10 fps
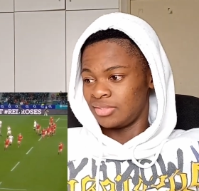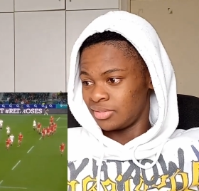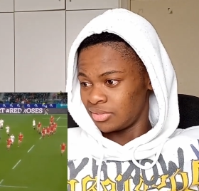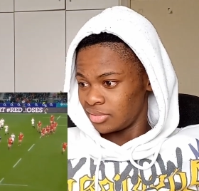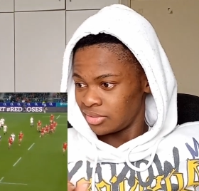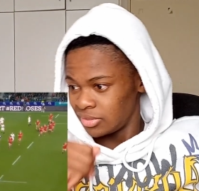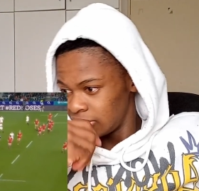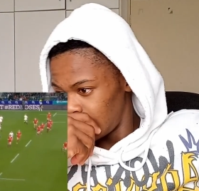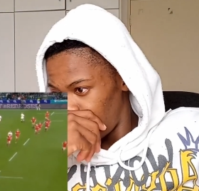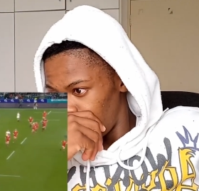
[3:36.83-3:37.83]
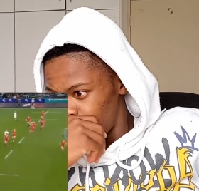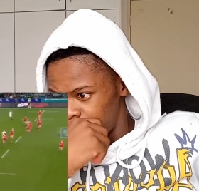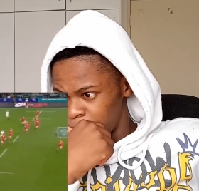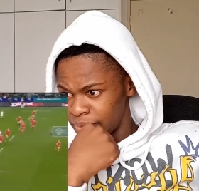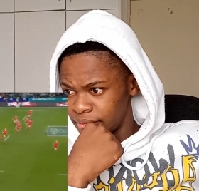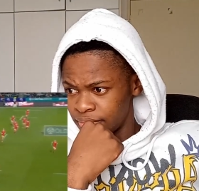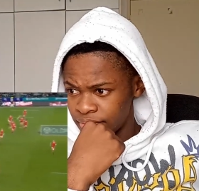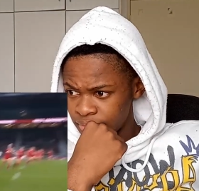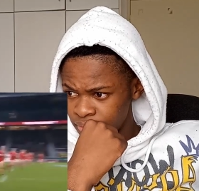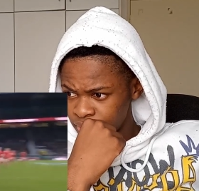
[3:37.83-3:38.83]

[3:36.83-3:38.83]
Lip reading: Nobody speaks.